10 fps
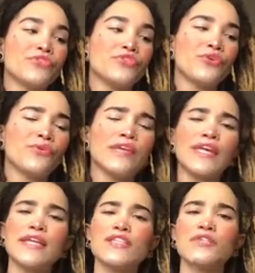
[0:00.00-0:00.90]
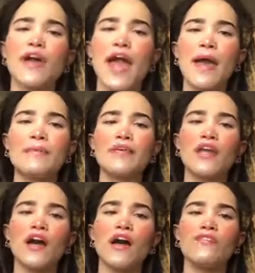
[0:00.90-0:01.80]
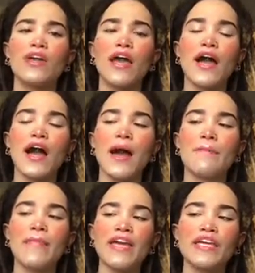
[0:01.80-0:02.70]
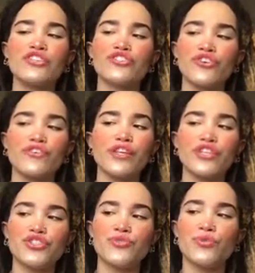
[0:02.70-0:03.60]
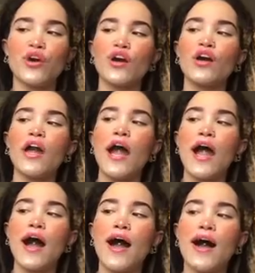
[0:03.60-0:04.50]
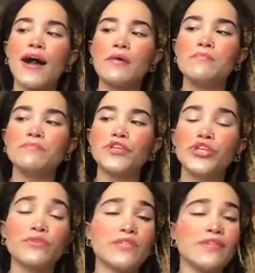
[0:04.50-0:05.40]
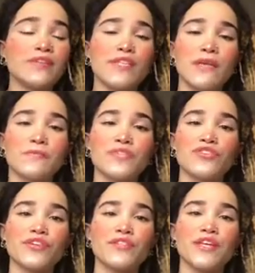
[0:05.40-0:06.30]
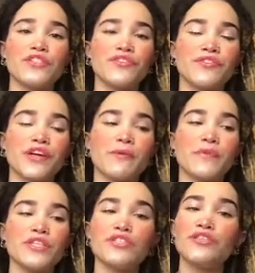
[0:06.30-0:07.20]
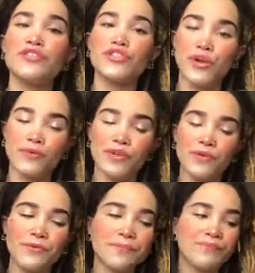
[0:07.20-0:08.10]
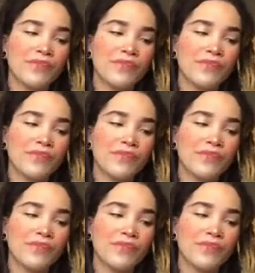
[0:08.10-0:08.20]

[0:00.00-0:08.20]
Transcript: to get into a habit of making sure that you are using the tips and tricks that your therapists show you.